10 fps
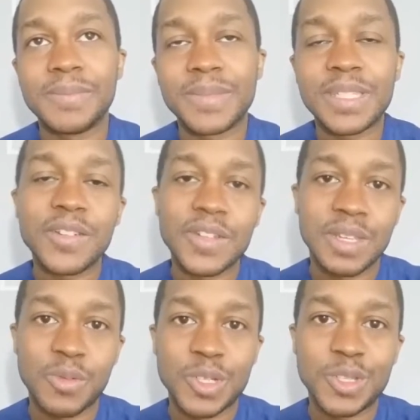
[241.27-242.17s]
series
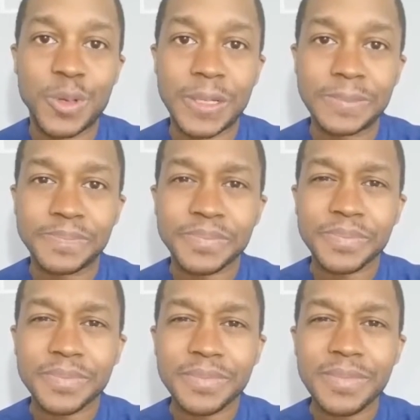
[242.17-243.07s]
that we're doing,
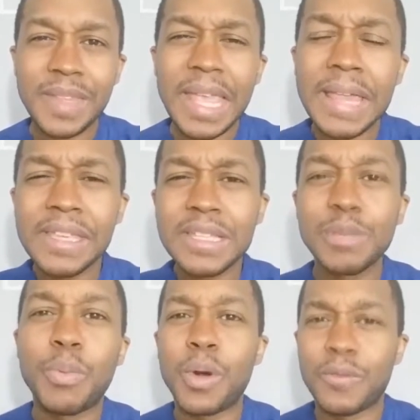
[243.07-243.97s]
I think it's
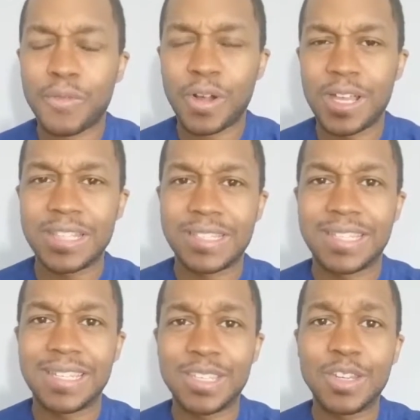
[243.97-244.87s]
important for us
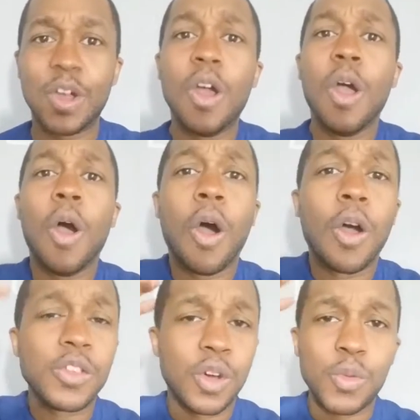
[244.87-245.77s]
to,
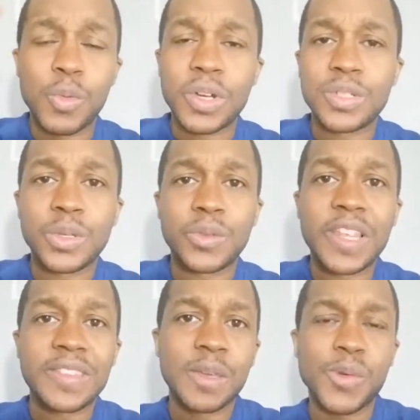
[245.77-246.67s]
we want to do the
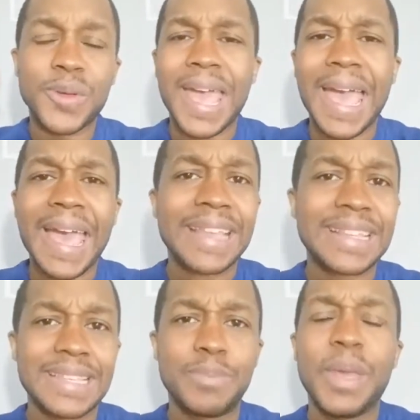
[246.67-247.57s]
right thing. We want to act
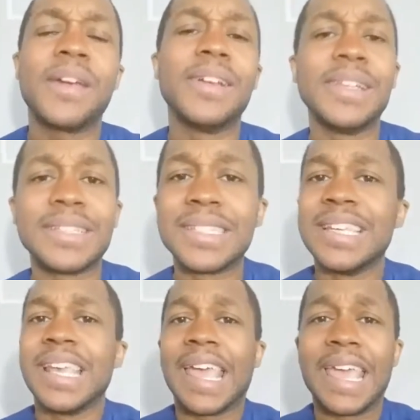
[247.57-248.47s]
as parents,
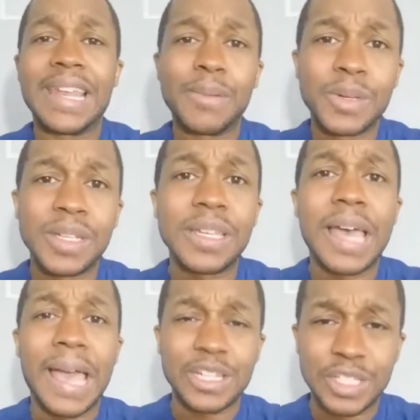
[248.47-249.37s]
and I'm gonna
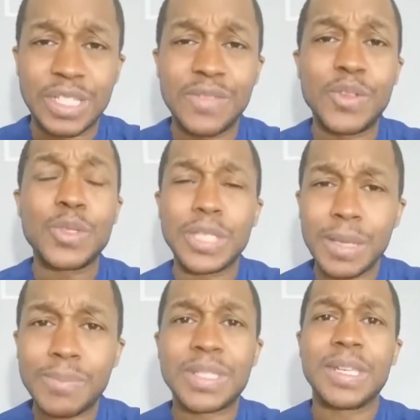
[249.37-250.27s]
actually give you
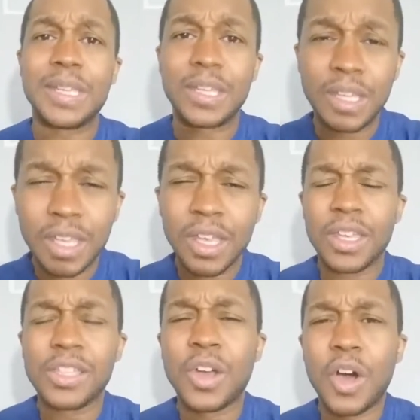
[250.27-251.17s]
tips to,
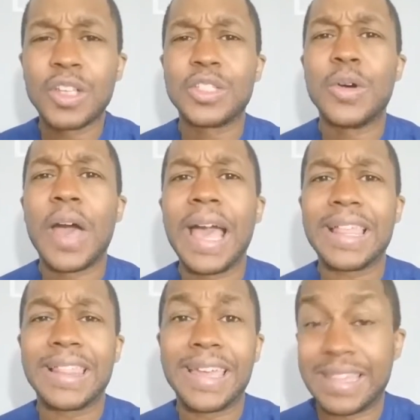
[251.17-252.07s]
also act
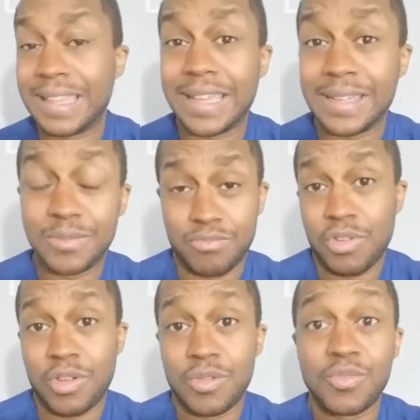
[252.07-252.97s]
like
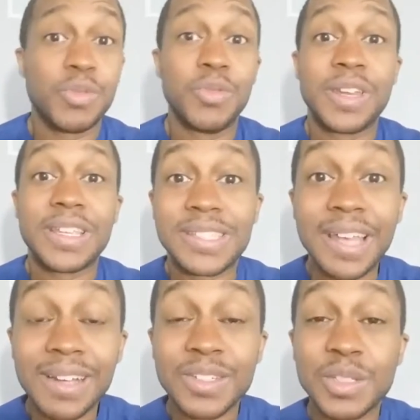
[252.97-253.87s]
we would as
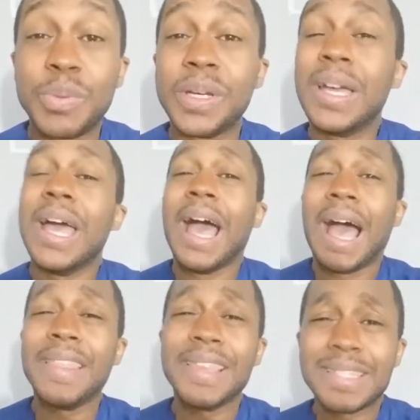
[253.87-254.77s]
doctors. But
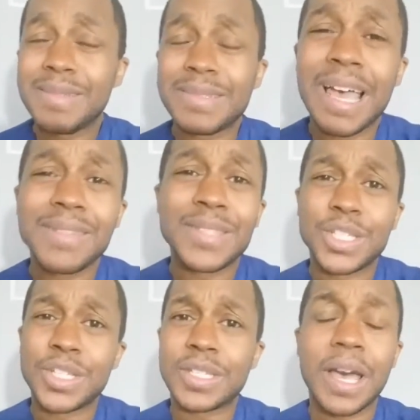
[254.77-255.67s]
I think sometimes it's
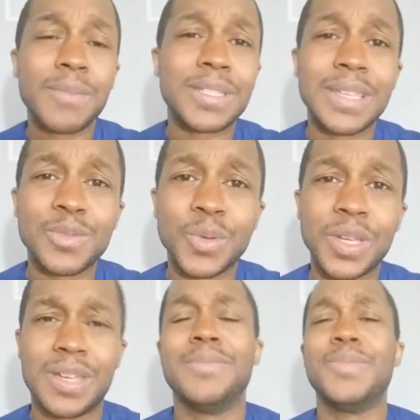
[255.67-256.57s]
just common sense when it
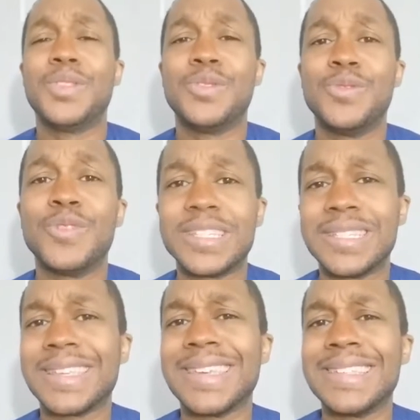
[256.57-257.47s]
comes to
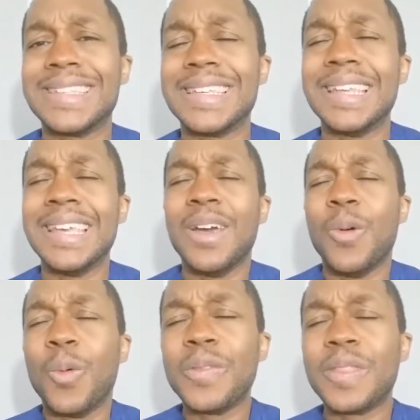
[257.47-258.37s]
raising kids. And
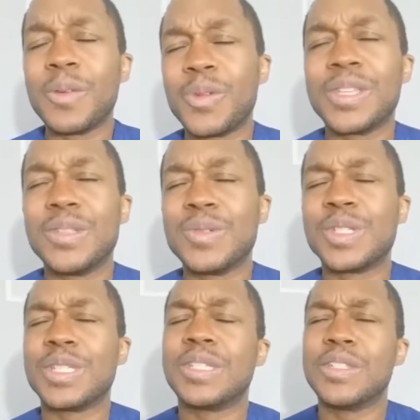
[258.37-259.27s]
one thing we can do is
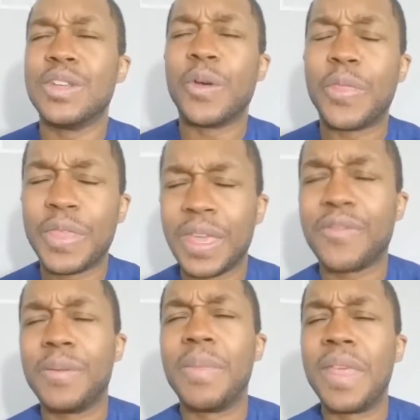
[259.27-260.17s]
just, think
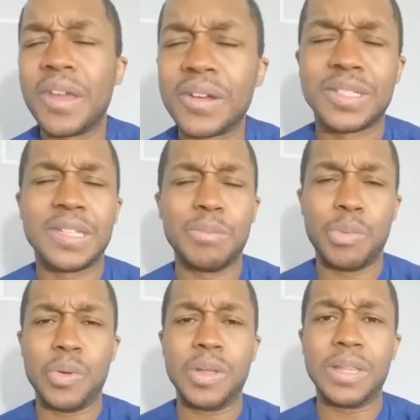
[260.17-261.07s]
from their
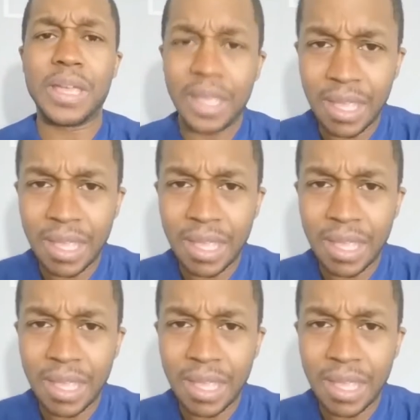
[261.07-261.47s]
standpoint, like,